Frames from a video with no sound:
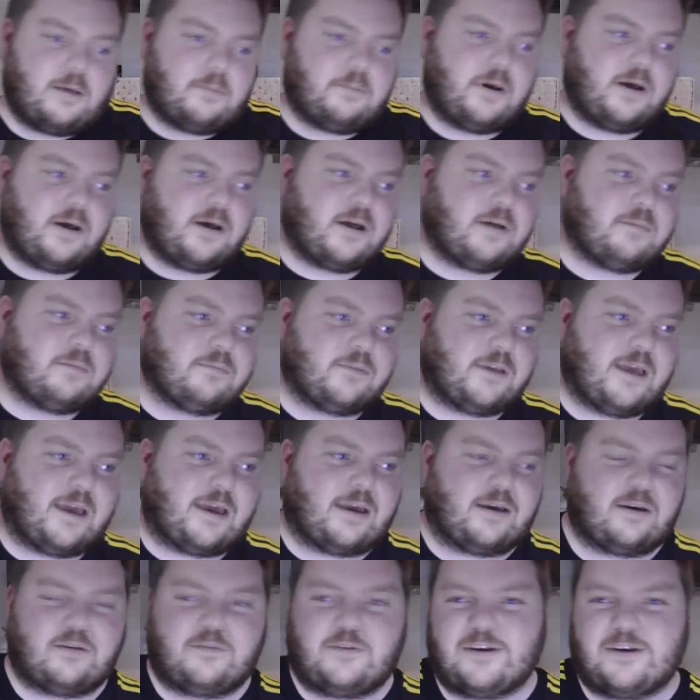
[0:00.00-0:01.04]
But
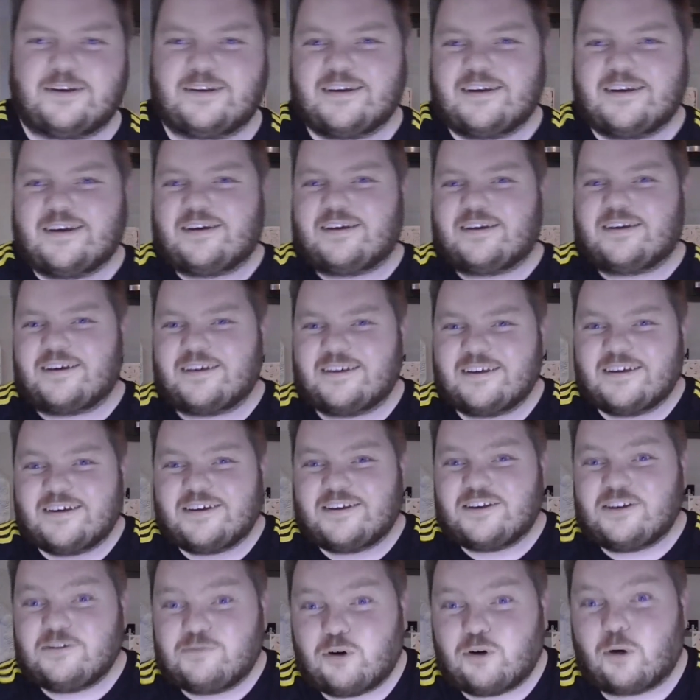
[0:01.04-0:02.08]
yeah,
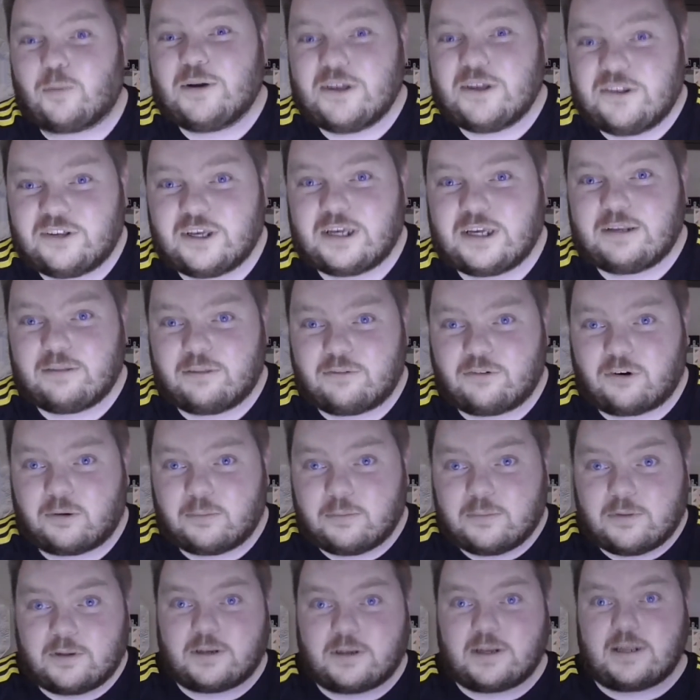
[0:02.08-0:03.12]
you've probably seen
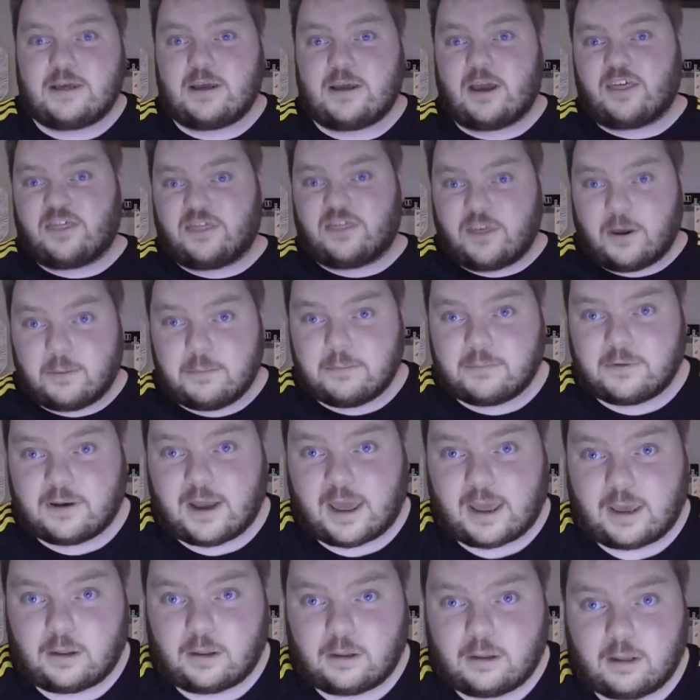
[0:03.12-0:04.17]
from the
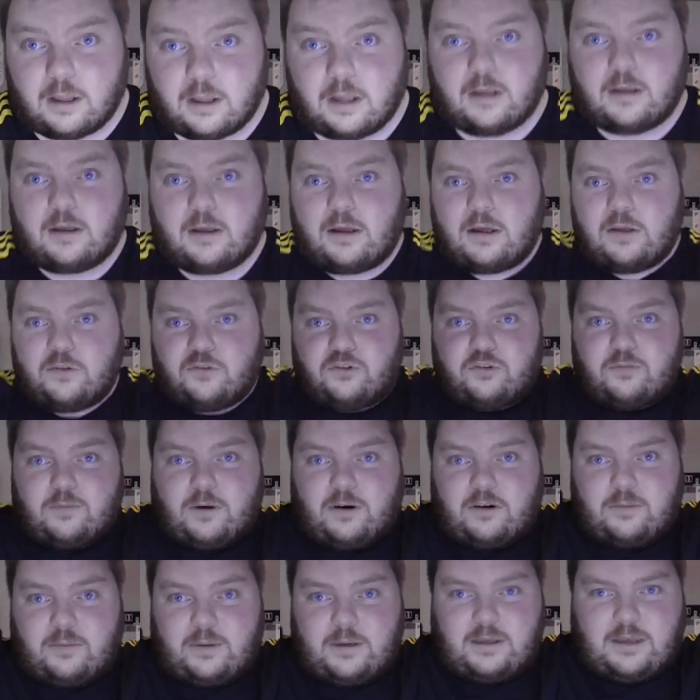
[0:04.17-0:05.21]
thumbnail. Zoom
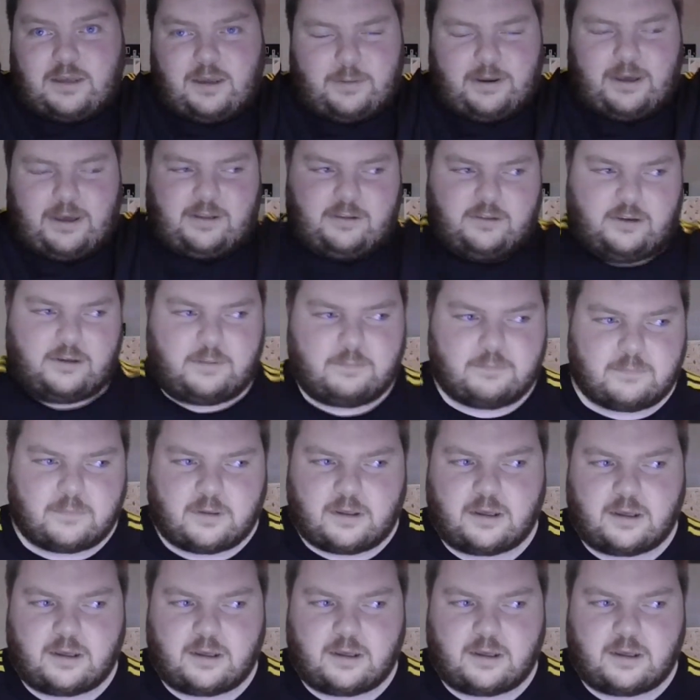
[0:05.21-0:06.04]
out a bit. Yeah, my head's in it.